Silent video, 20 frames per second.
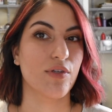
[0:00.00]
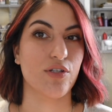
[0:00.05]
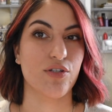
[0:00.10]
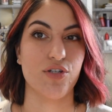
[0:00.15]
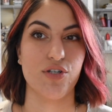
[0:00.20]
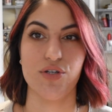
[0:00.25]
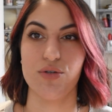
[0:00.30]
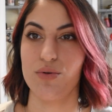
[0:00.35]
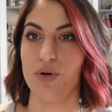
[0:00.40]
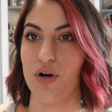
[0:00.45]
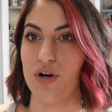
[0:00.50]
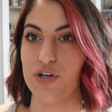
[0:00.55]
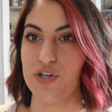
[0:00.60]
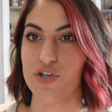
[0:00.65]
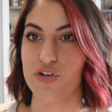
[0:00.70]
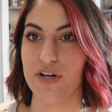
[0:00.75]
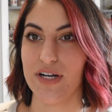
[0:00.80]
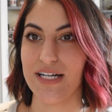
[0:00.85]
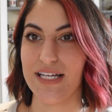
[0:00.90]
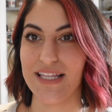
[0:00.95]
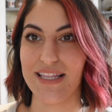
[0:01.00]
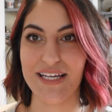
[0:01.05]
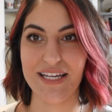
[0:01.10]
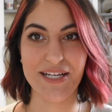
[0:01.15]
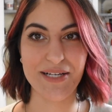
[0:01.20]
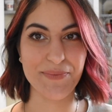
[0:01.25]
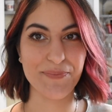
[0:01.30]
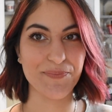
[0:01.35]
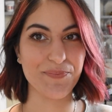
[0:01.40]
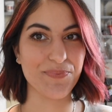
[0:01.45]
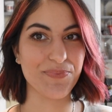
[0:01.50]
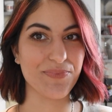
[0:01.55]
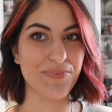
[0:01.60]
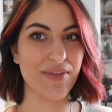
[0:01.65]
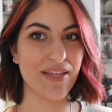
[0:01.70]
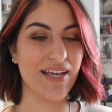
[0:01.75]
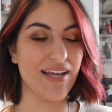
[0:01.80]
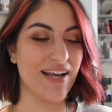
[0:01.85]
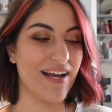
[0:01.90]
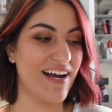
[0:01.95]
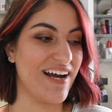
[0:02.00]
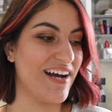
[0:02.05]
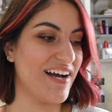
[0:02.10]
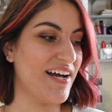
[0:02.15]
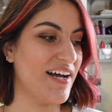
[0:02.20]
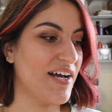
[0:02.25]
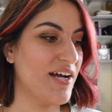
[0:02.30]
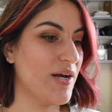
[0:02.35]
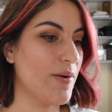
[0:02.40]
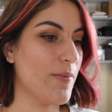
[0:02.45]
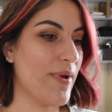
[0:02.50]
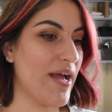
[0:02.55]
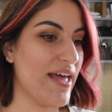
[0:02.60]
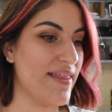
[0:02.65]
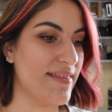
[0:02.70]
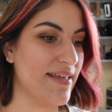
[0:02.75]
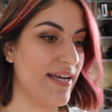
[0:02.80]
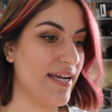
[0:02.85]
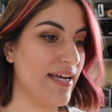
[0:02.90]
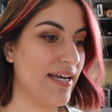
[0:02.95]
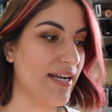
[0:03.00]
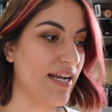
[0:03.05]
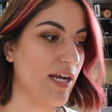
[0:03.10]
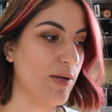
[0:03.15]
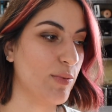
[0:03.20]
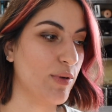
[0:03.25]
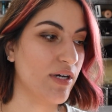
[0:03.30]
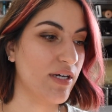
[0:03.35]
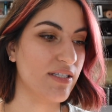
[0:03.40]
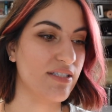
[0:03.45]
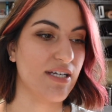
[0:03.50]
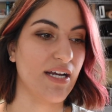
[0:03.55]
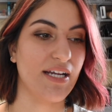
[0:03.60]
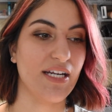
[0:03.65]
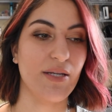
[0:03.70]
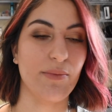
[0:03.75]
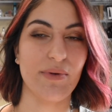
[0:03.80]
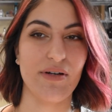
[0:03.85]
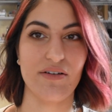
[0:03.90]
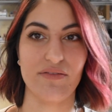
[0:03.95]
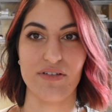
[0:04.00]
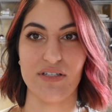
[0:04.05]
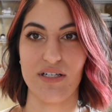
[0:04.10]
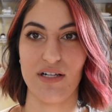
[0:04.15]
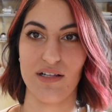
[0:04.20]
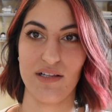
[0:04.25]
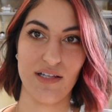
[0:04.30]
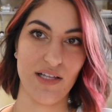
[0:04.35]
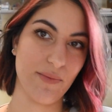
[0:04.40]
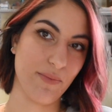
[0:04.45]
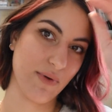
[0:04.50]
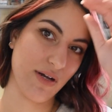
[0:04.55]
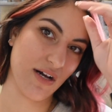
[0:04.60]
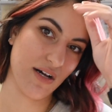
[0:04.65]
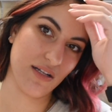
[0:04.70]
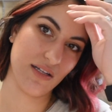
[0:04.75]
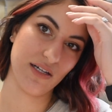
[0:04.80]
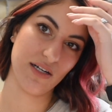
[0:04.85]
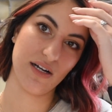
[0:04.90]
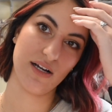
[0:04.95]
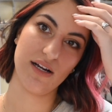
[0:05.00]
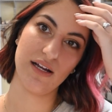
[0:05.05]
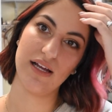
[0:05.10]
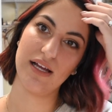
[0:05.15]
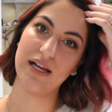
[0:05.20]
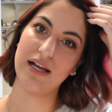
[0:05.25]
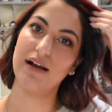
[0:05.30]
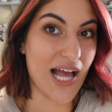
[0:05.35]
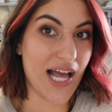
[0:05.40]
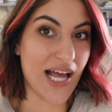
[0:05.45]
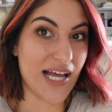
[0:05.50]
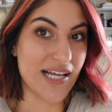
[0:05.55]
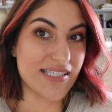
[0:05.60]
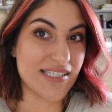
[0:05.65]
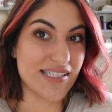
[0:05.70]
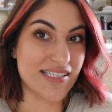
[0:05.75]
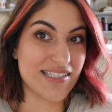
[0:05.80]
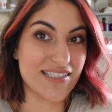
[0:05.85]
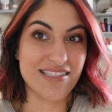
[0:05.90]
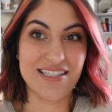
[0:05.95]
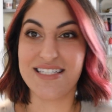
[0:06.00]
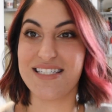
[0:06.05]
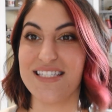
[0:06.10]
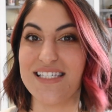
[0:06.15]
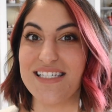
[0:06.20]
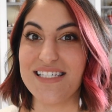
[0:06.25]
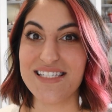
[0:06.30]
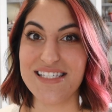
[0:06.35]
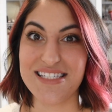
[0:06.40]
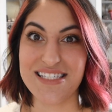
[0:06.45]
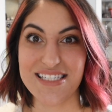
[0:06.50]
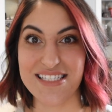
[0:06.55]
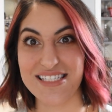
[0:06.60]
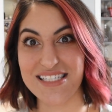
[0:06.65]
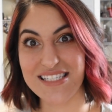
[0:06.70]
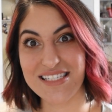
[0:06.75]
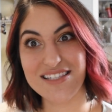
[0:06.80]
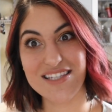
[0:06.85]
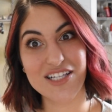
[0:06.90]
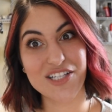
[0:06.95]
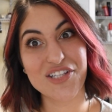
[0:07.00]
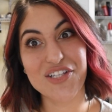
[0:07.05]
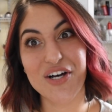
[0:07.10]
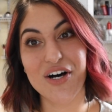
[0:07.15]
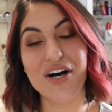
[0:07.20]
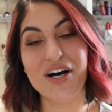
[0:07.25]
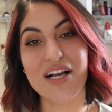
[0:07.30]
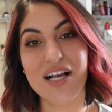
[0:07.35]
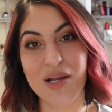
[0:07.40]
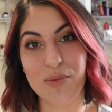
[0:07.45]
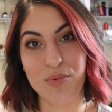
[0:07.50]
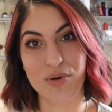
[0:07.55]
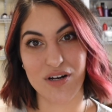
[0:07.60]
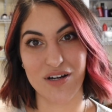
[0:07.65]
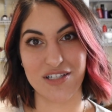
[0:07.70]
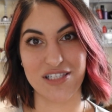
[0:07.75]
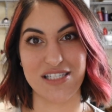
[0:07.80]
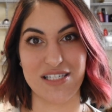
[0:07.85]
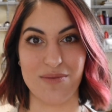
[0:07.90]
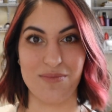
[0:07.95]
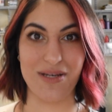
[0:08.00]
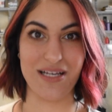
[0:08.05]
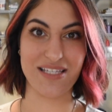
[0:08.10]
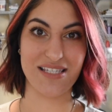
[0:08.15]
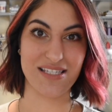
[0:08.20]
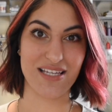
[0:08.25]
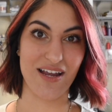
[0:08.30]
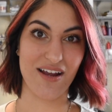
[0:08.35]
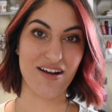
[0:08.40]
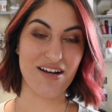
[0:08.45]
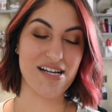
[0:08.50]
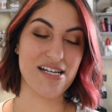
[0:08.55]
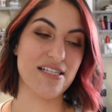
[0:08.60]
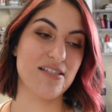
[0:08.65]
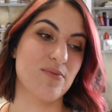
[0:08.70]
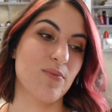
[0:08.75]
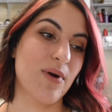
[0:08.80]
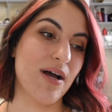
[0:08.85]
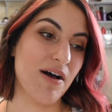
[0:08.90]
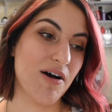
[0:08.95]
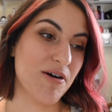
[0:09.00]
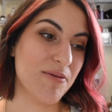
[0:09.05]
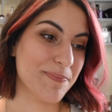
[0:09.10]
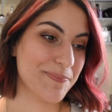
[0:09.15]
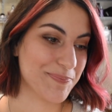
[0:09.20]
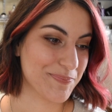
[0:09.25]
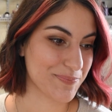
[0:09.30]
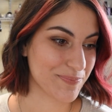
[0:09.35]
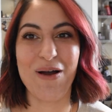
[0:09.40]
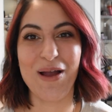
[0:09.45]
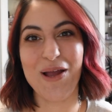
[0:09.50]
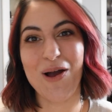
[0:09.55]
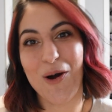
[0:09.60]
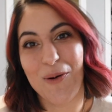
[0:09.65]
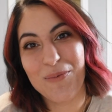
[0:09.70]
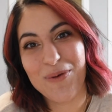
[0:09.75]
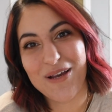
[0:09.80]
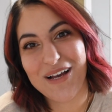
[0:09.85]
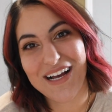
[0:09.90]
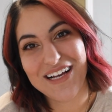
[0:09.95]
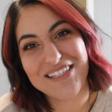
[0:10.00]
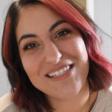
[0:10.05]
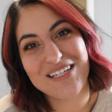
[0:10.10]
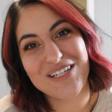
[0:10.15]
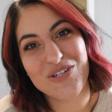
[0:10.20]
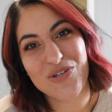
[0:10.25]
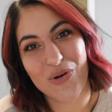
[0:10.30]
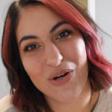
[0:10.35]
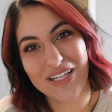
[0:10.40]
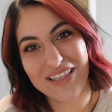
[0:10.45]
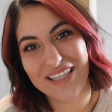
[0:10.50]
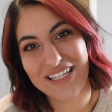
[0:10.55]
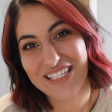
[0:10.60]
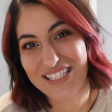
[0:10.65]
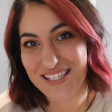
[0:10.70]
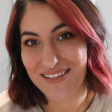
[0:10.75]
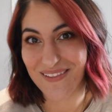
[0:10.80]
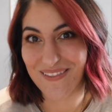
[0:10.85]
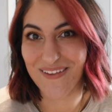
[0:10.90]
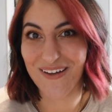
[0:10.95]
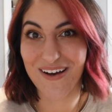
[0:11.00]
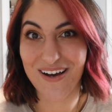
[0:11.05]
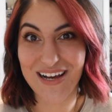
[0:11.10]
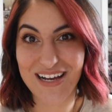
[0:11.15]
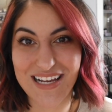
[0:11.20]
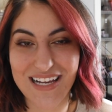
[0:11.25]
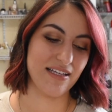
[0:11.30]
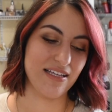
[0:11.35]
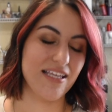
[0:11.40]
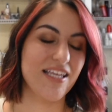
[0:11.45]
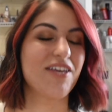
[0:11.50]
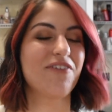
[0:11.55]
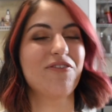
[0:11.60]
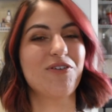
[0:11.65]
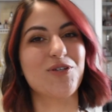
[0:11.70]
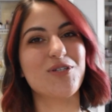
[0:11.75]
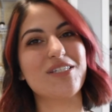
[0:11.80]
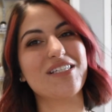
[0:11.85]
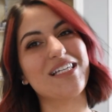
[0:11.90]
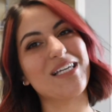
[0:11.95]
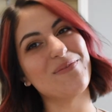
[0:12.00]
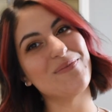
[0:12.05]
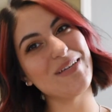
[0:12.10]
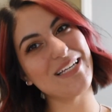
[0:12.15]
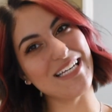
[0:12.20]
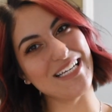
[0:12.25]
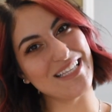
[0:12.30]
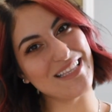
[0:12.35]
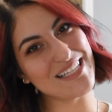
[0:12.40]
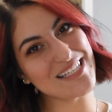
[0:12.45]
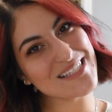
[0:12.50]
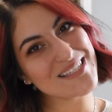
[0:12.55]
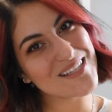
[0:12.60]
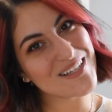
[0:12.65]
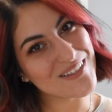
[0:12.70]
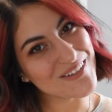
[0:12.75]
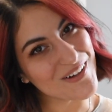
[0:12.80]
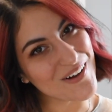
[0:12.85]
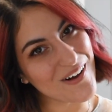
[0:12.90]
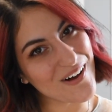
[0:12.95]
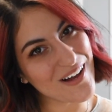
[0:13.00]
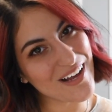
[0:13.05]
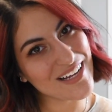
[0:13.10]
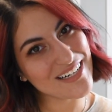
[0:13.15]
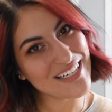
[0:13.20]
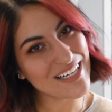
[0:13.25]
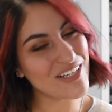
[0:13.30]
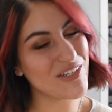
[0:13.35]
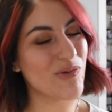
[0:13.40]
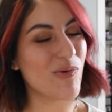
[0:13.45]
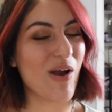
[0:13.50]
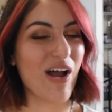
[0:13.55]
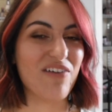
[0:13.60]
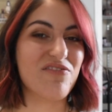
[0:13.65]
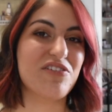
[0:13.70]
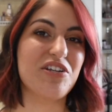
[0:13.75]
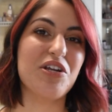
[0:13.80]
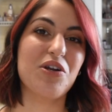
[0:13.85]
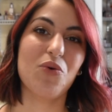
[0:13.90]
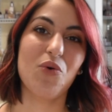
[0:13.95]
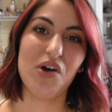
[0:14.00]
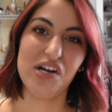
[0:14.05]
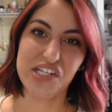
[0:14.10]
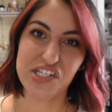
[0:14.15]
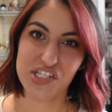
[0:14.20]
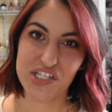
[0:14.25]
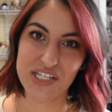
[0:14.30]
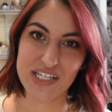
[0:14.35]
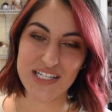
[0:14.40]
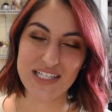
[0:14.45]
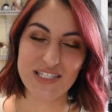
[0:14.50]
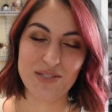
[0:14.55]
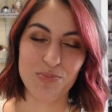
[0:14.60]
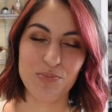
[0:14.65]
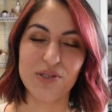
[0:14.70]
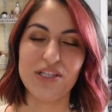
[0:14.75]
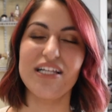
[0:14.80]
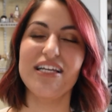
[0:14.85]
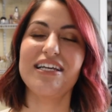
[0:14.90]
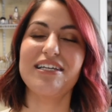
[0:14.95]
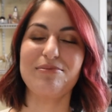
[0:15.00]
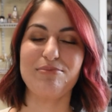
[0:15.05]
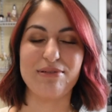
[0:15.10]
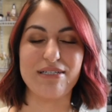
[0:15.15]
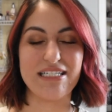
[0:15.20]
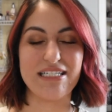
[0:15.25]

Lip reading: too harsh or anything. And then I put a tiny bit of a lip color. This is the look. I put on some mascara as well. I hope you guys enjoyed this look. If you see me in the salon and you have any questions, please